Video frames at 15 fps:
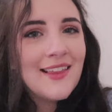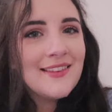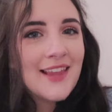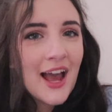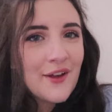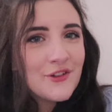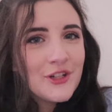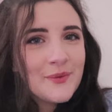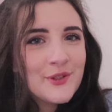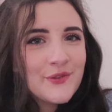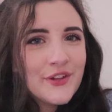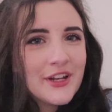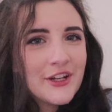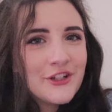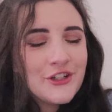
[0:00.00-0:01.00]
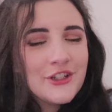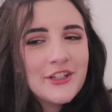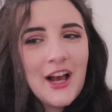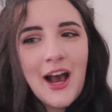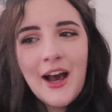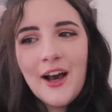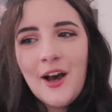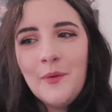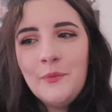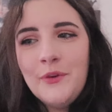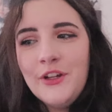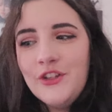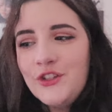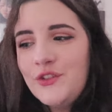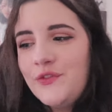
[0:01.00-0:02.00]
Livestream is finished.
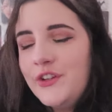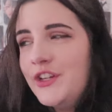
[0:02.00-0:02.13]
We just